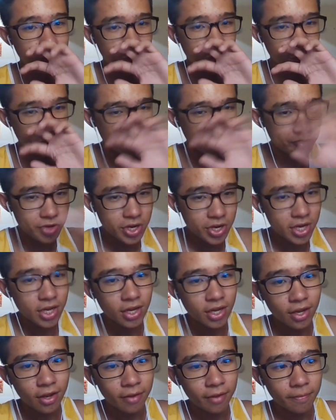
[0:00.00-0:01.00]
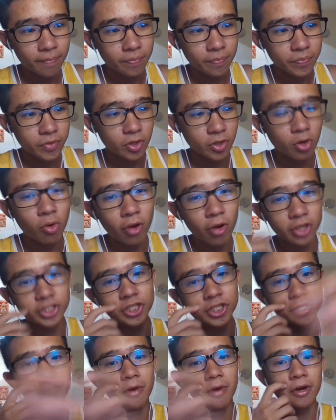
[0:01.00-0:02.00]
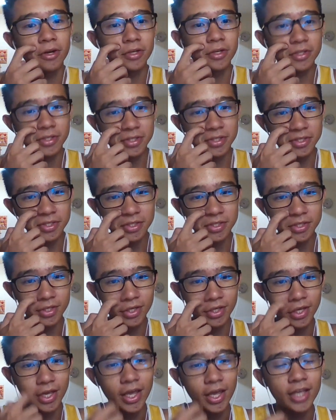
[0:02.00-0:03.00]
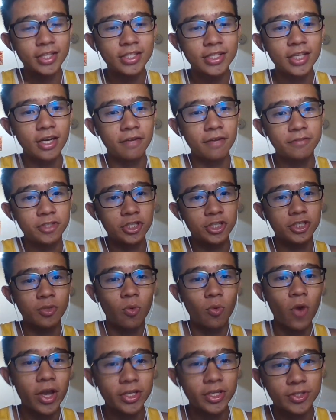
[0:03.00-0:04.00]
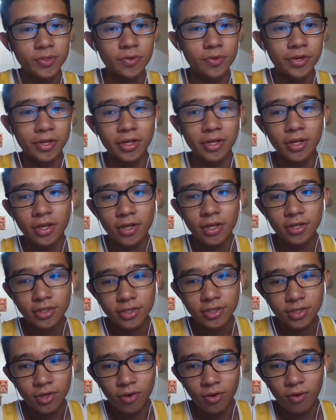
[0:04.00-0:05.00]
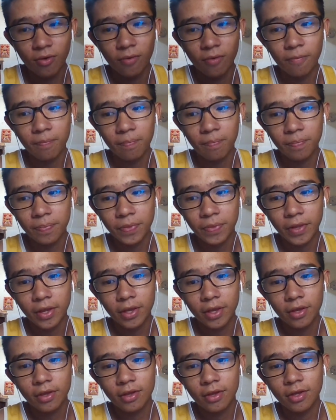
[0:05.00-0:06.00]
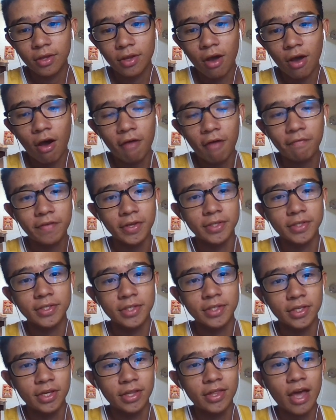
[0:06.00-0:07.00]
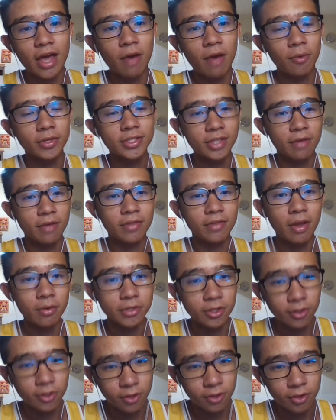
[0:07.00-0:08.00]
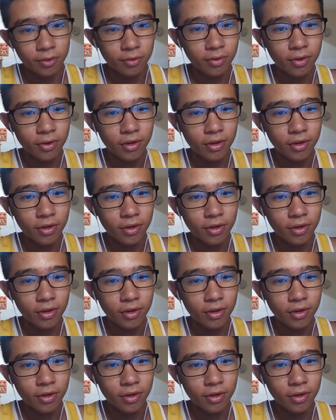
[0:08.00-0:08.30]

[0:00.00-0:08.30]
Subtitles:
3 question marks instead of just a white screen. So obviously that was a clue.